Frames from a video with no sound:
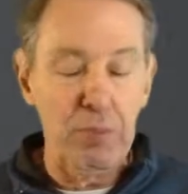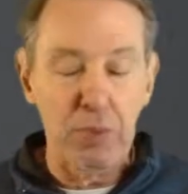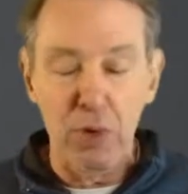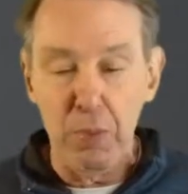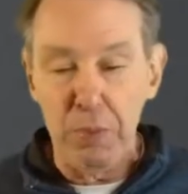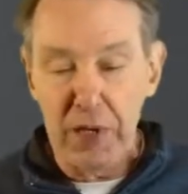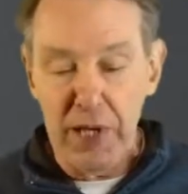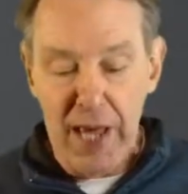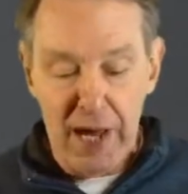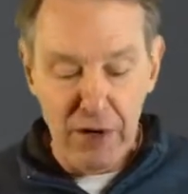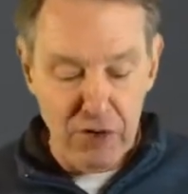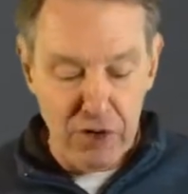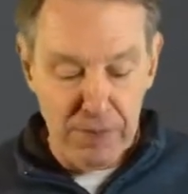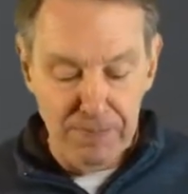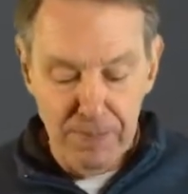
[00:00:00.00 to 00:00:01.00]
is appropriate
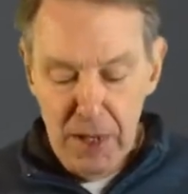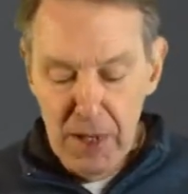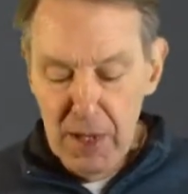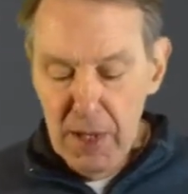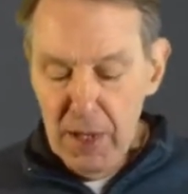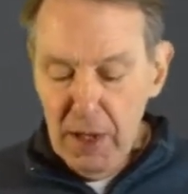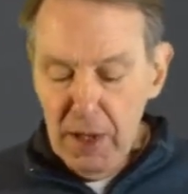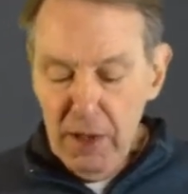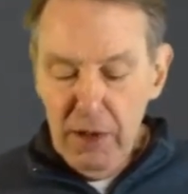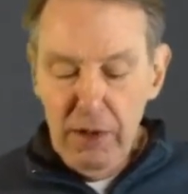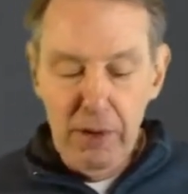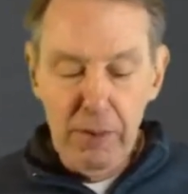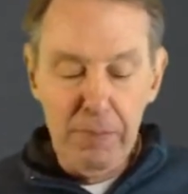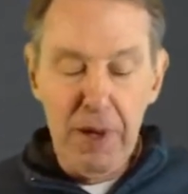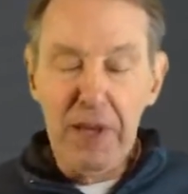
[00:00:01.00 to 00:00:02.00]
action.
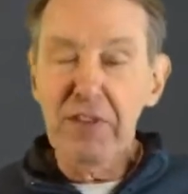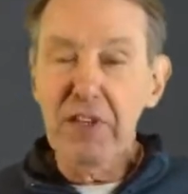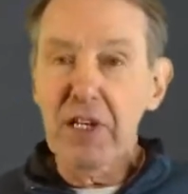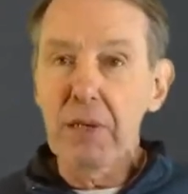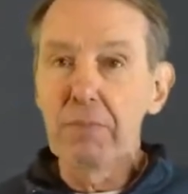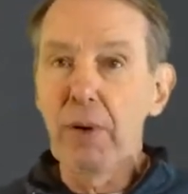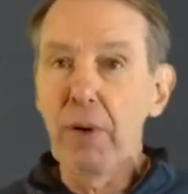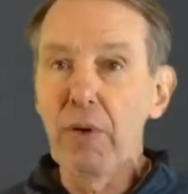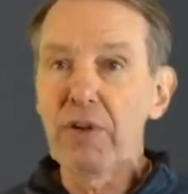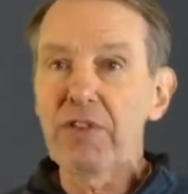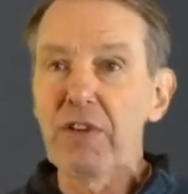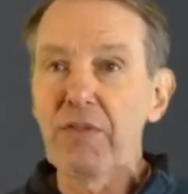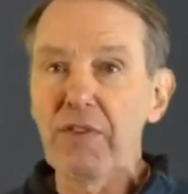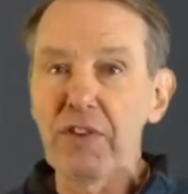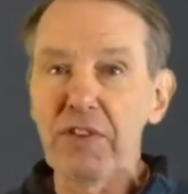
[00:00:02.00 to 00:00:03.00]
The basic
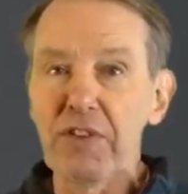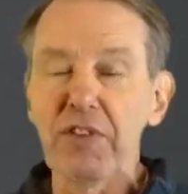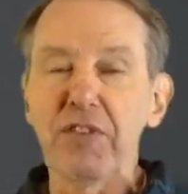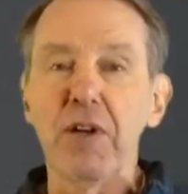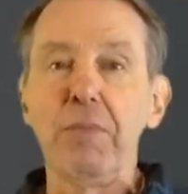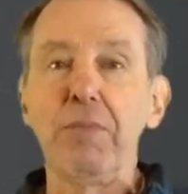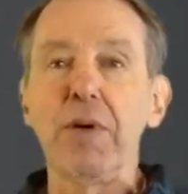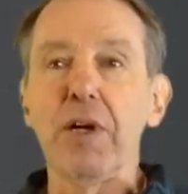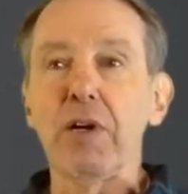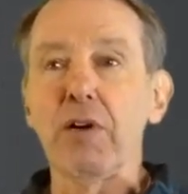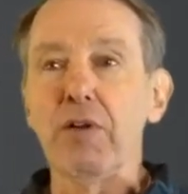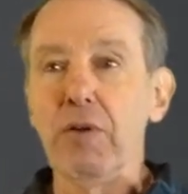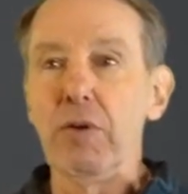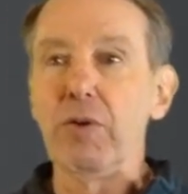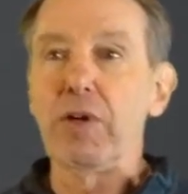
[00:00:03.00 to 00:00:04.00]
components of the system
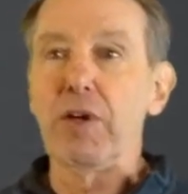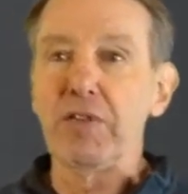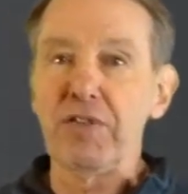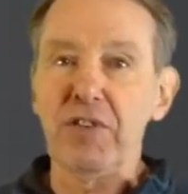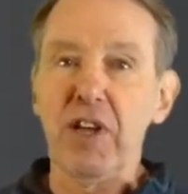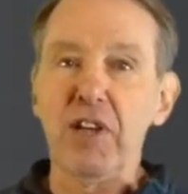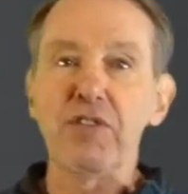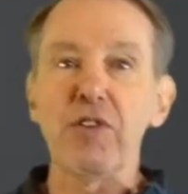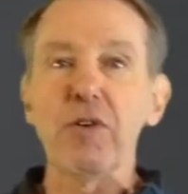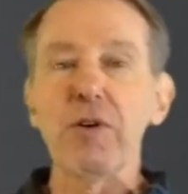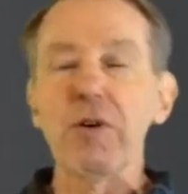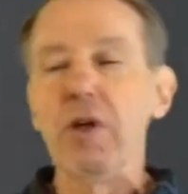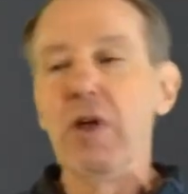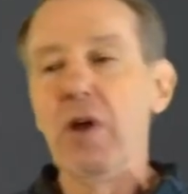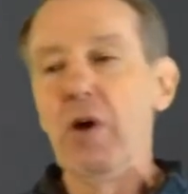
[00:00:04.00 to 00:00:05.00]
include a
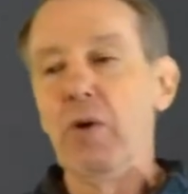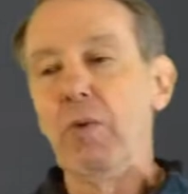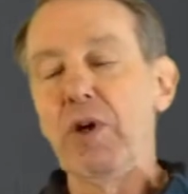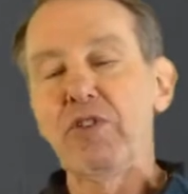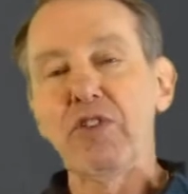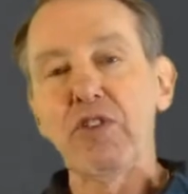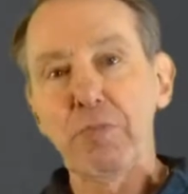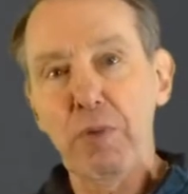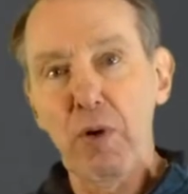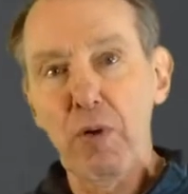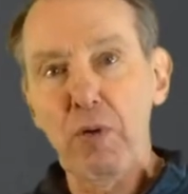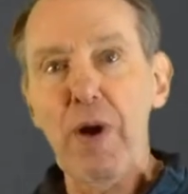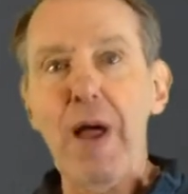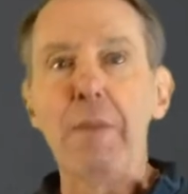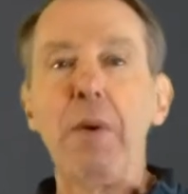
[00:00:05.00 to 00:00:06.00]
sensor, which is
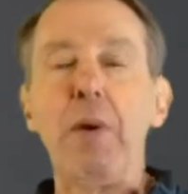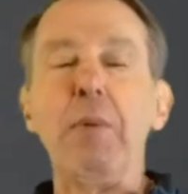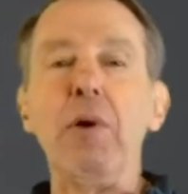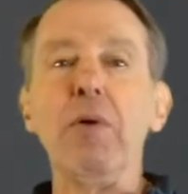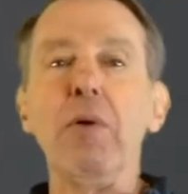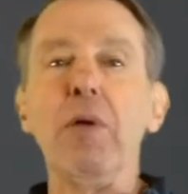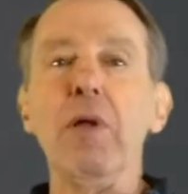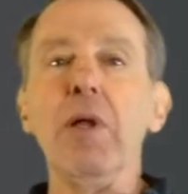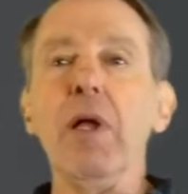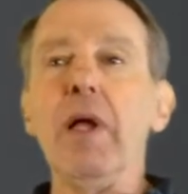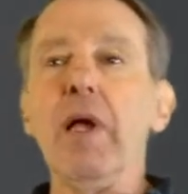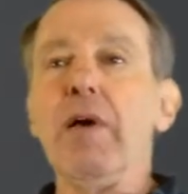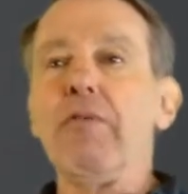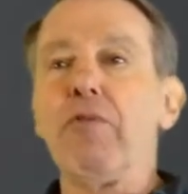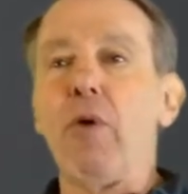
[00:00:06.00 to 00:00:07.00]
programmable
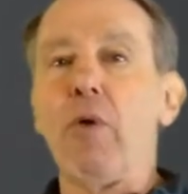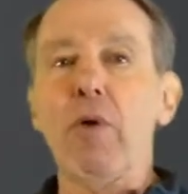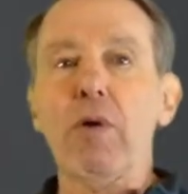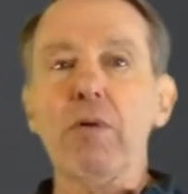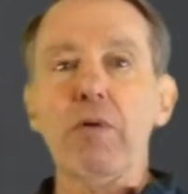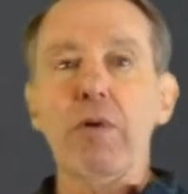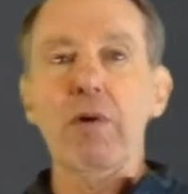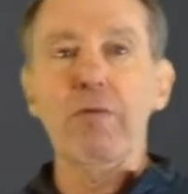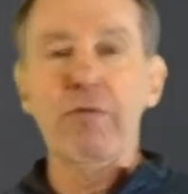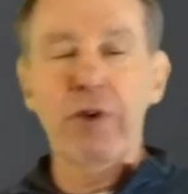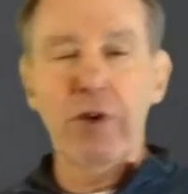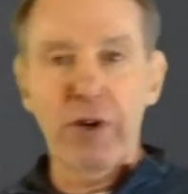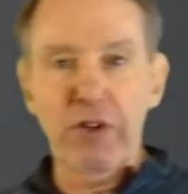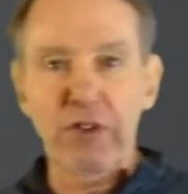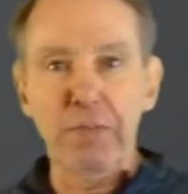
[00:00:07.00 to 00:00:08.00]
for a
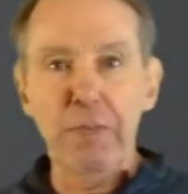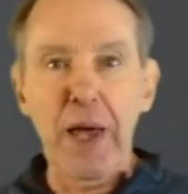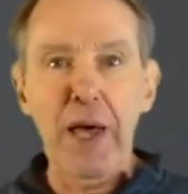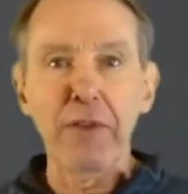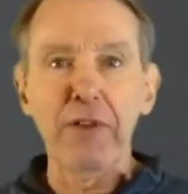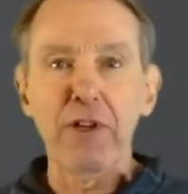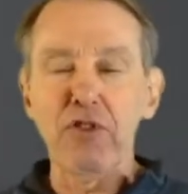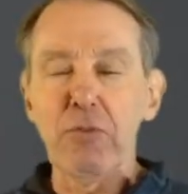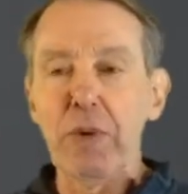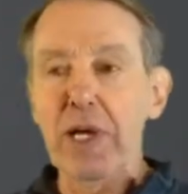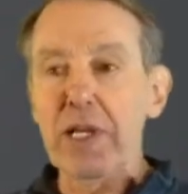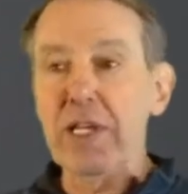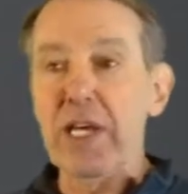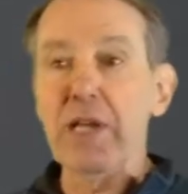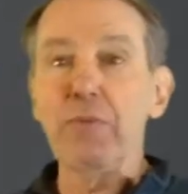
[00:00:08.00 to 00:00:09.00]
various span that you
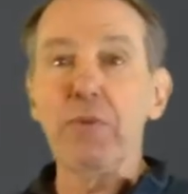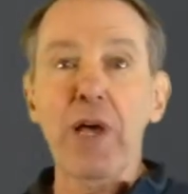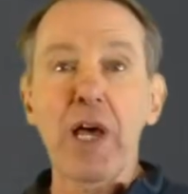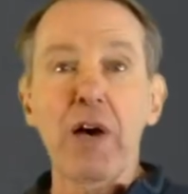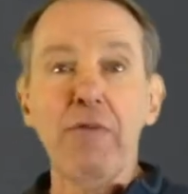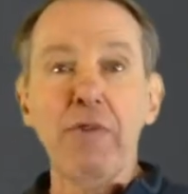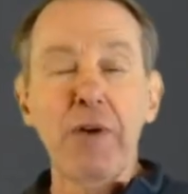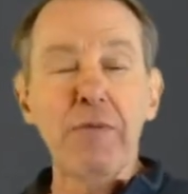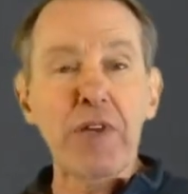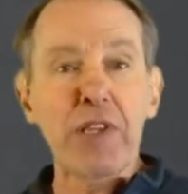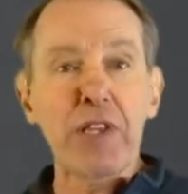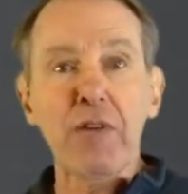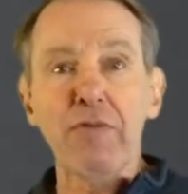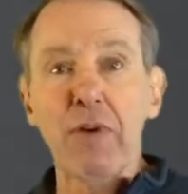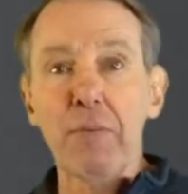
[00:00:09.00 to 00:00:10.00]
might need. We have
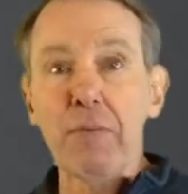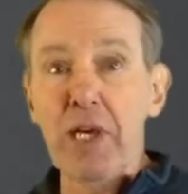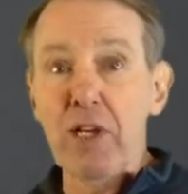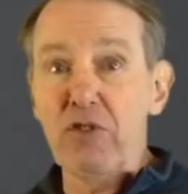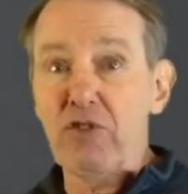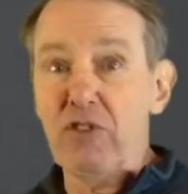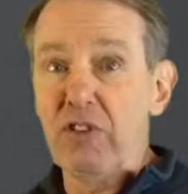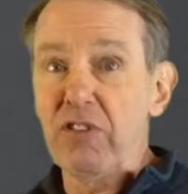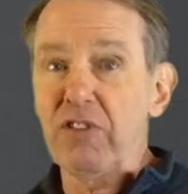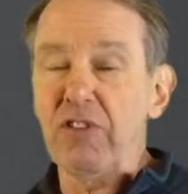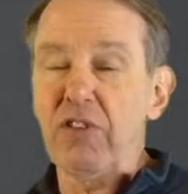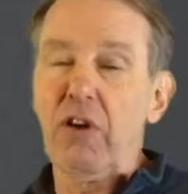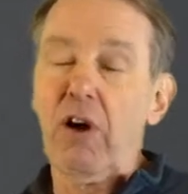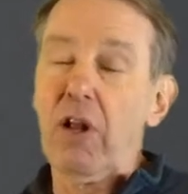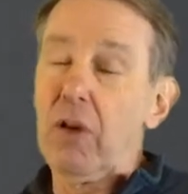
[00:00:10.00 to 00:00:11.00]
everything from
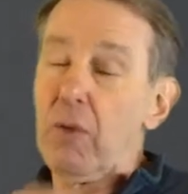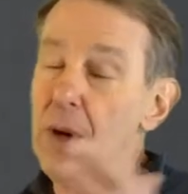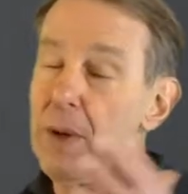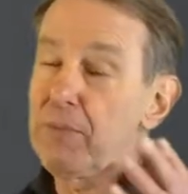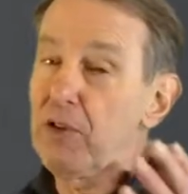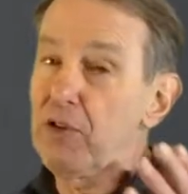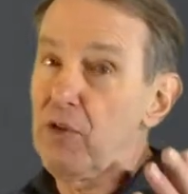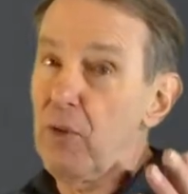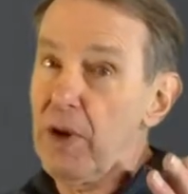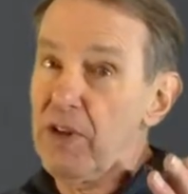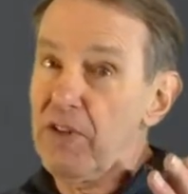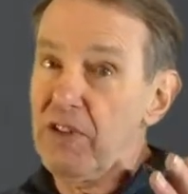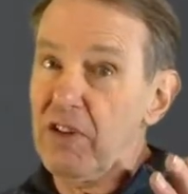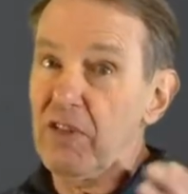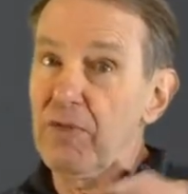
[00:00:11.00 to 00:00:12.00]
inches all the way up to
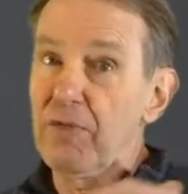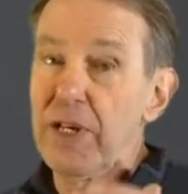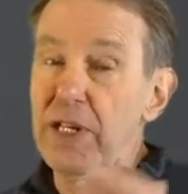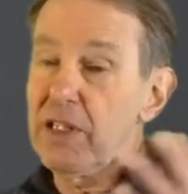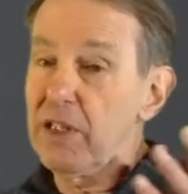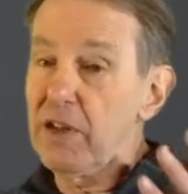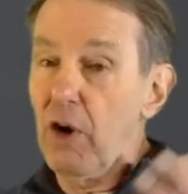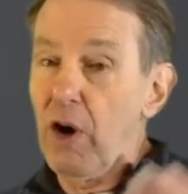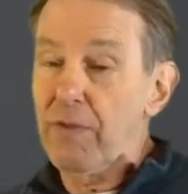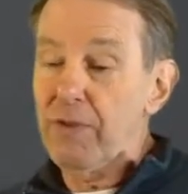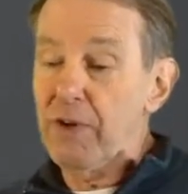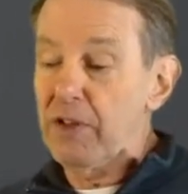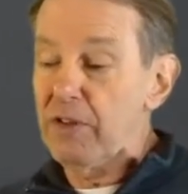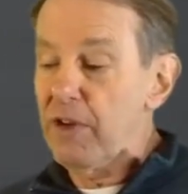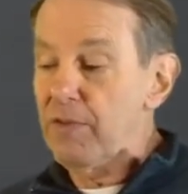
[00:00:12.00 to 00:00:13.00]
26 feet and
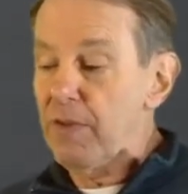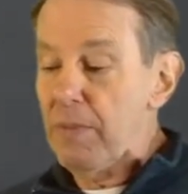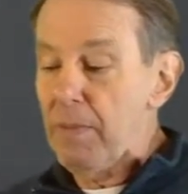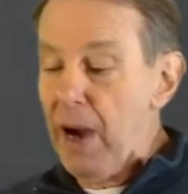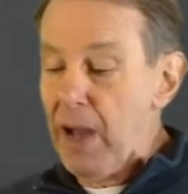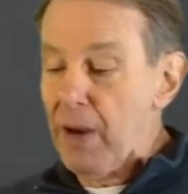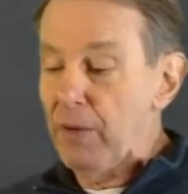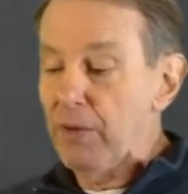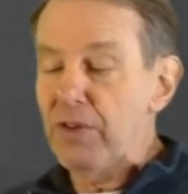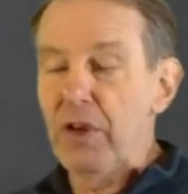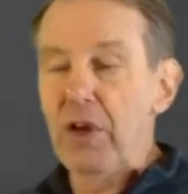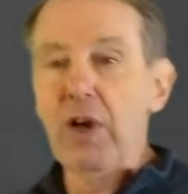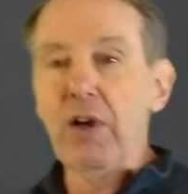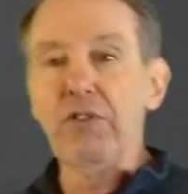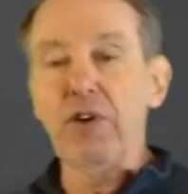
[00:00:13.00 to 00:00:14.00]
offered in different models.
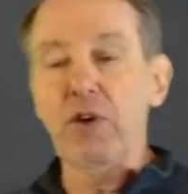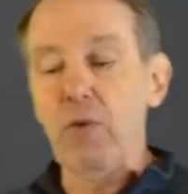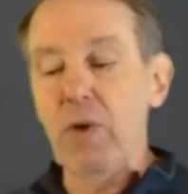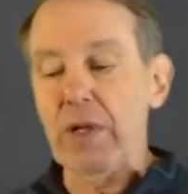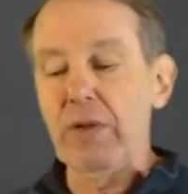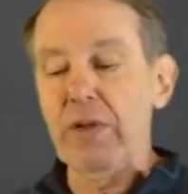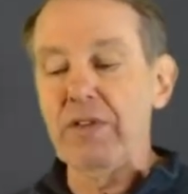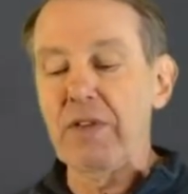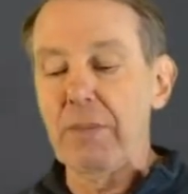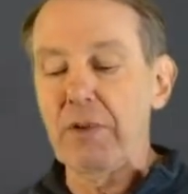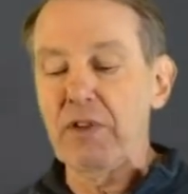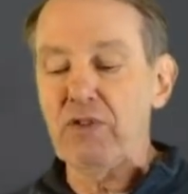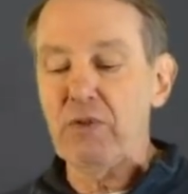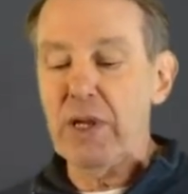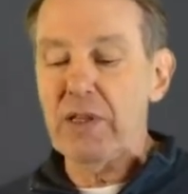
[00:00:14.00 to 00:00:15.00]
To quickly
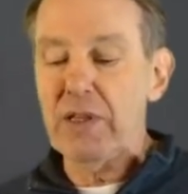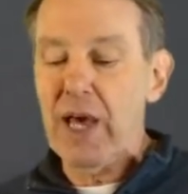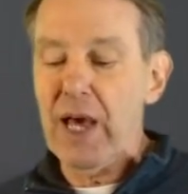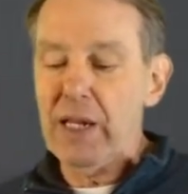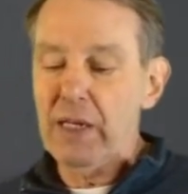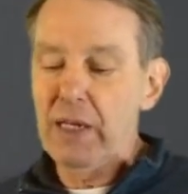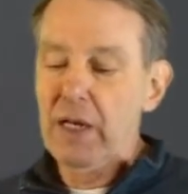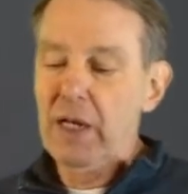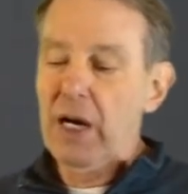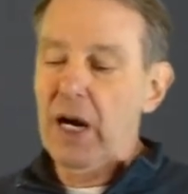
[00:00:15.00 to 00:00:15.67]
demonstrate that,